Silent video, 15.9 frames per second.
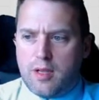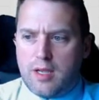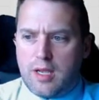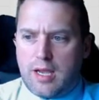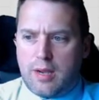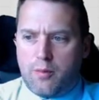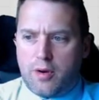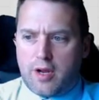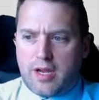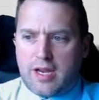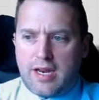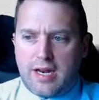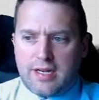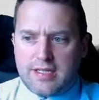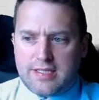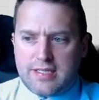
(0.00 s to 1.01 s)
and when I
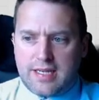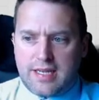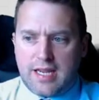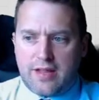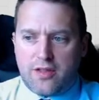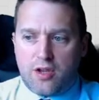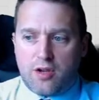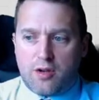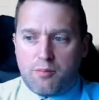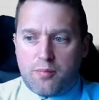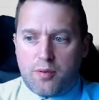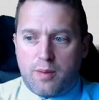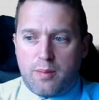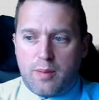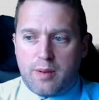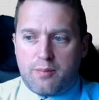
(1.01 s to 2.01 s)
connect this together, you can
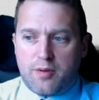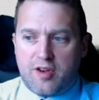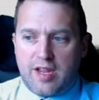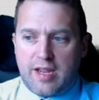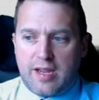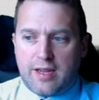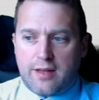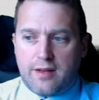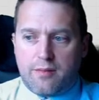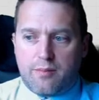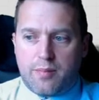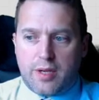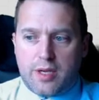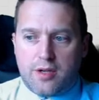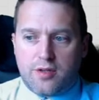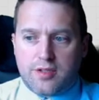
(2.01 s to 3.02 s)
probably predict,
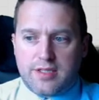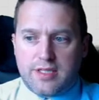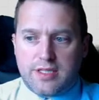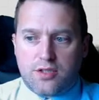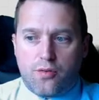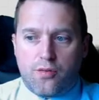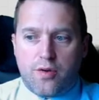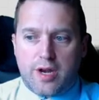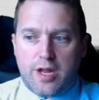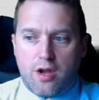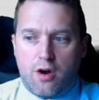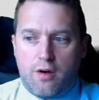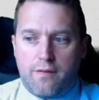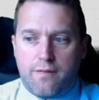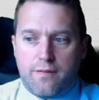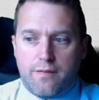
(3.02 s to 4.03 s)
because it's already
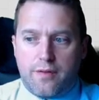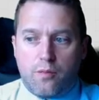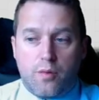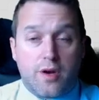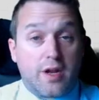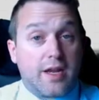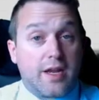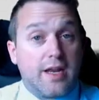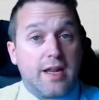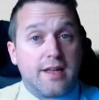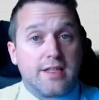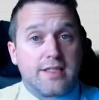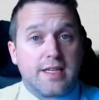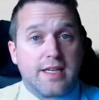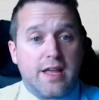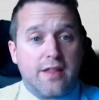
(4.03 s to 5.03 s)
off, that when I connect
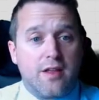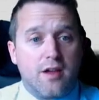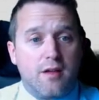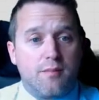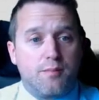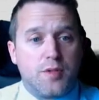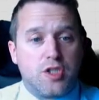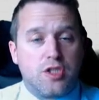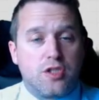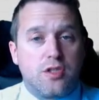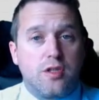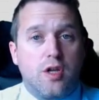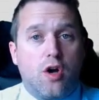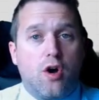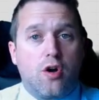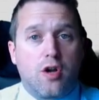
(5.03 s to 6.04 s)
this together, psh,
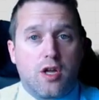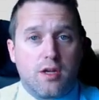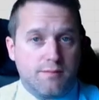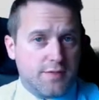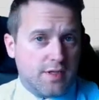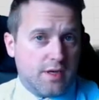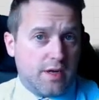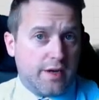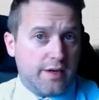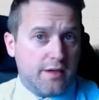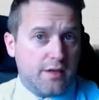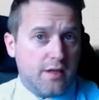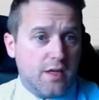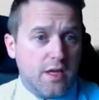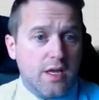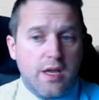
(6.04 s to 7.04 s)
on comes the light.
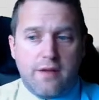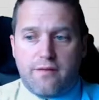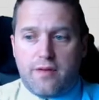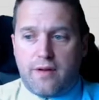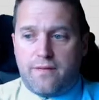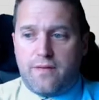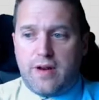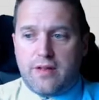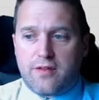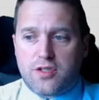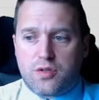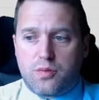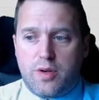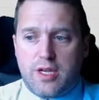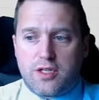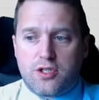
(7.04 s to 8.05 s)
If I flick the
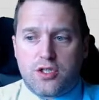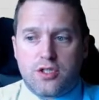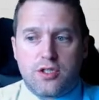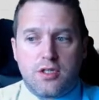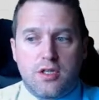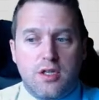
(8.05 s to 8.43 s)
switch,